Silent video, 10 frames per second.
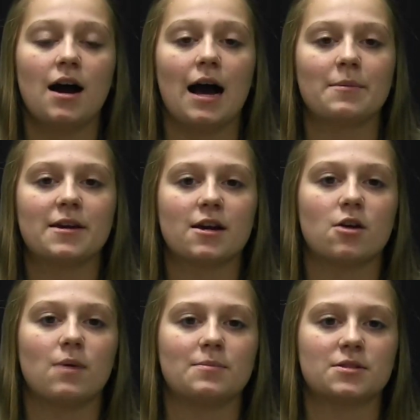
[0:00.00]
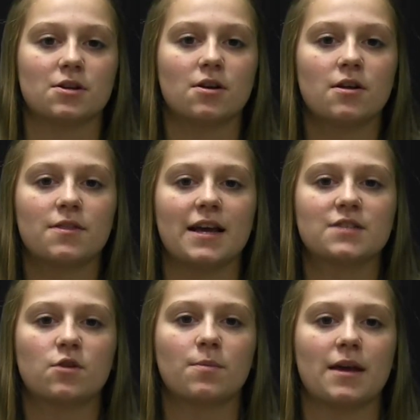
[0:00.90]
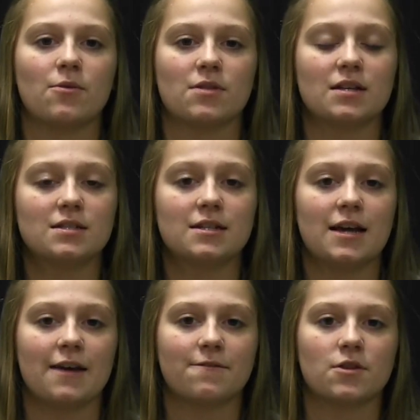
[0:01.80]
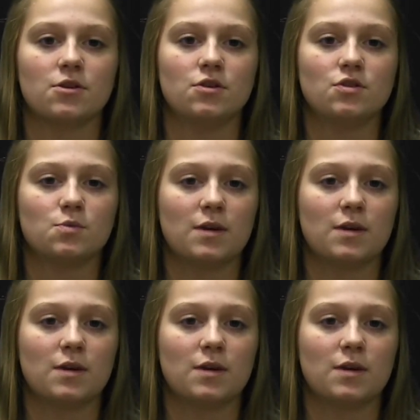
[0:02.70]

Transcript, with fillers: I'm Kiara Webster. Thanks for being with us today for the news